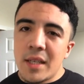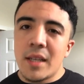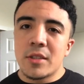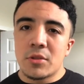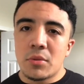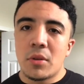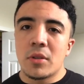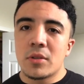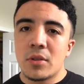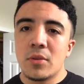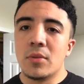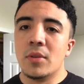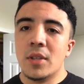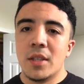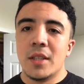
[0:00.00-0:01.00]
strong
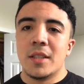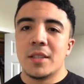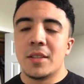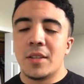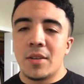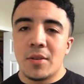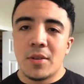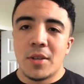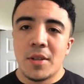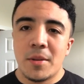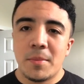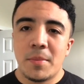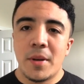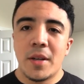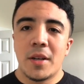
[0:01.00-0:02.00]
too,
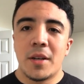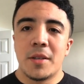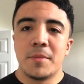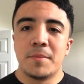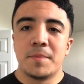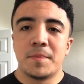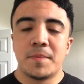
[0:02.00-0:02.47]
But